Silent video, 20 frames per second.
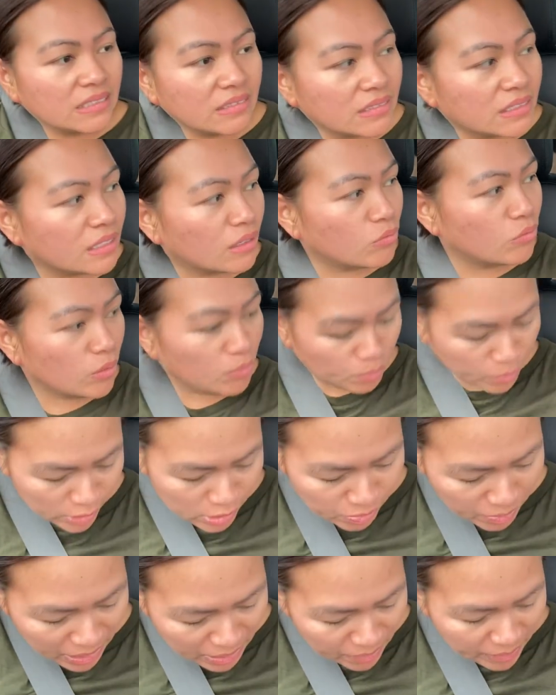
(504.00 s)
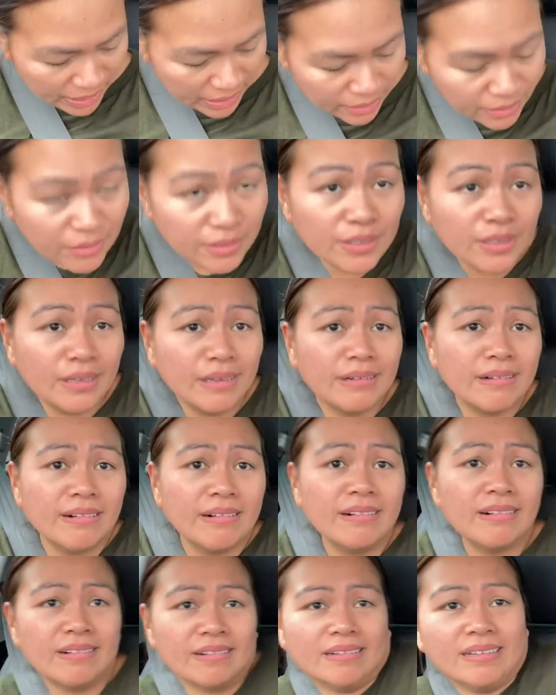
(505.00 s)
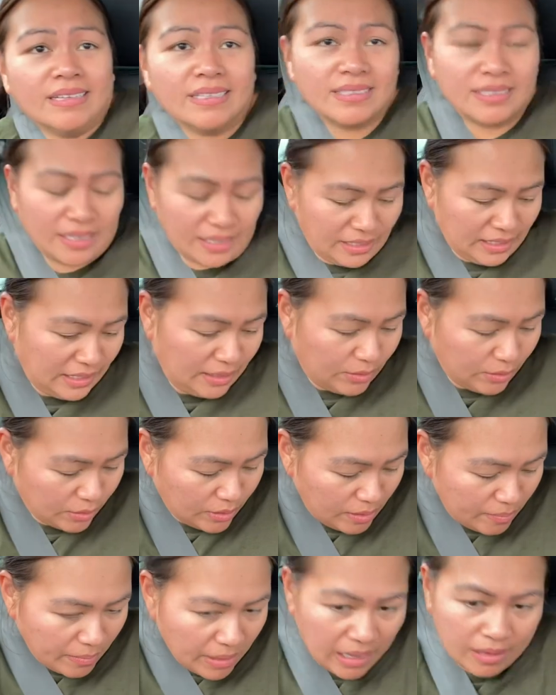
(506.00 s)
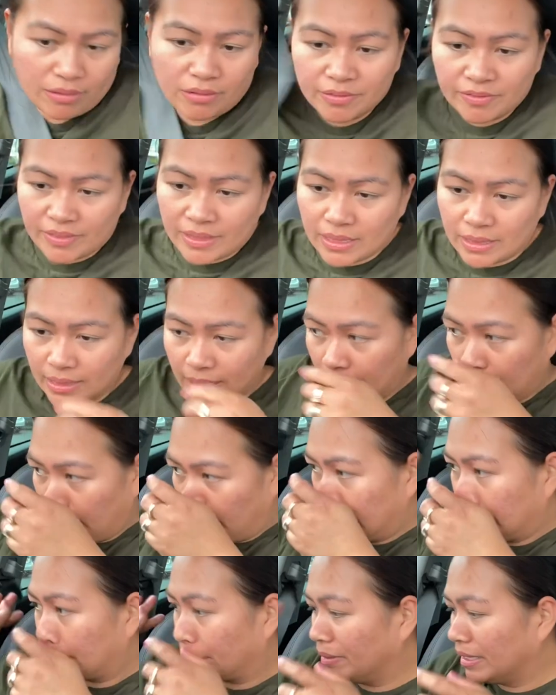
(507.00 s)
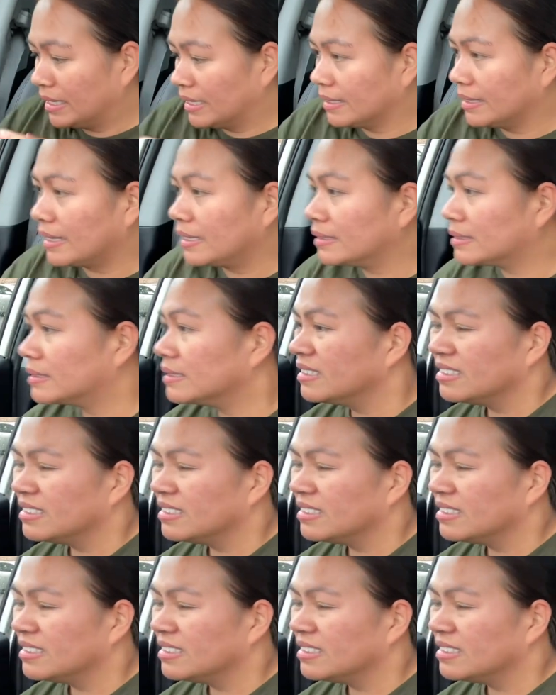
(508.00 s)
Someone pushed my mirror, guys. I need to come out of the thing. Wait a minute, guys.